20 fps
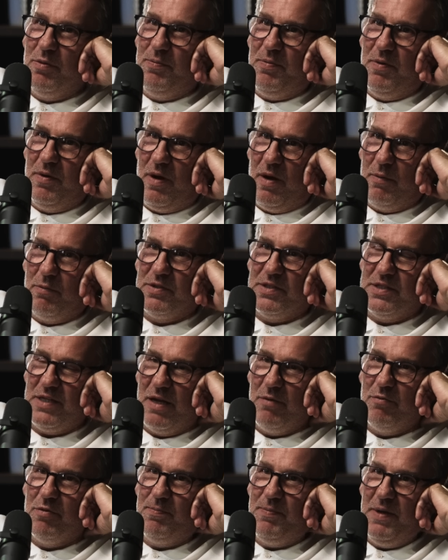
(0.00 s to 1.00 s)
would I would
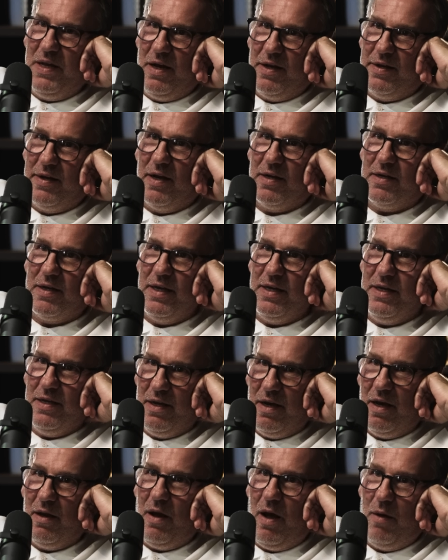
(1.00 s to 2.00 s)
say would be
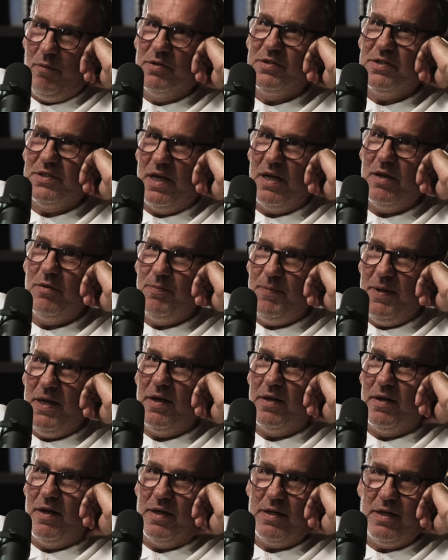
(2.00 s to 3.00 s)
unlucky. I, I would say would be
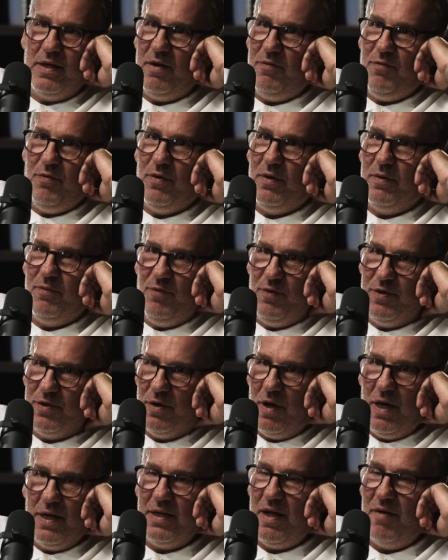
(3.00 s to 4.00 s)
unlucky. I thought for
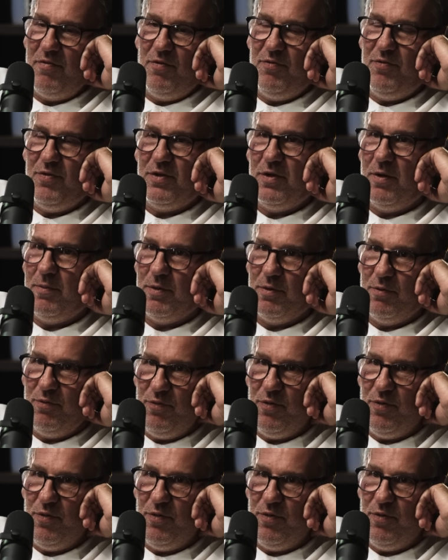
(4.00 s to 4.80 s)
another phenomenal